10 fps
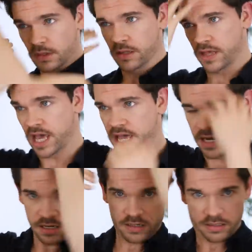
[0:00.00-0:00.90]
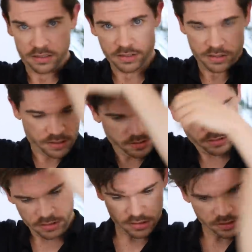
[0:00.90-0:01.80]
and then
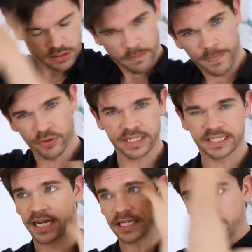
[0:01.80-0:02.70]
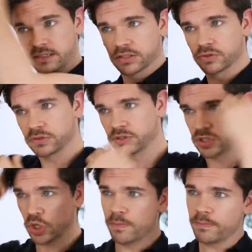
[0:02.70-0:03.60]
build the style in. So
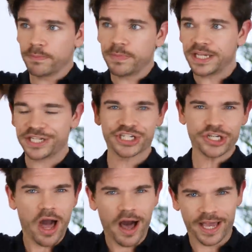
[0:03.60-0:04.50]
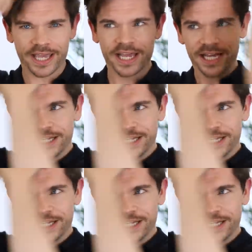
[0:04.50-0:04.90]
don't be shy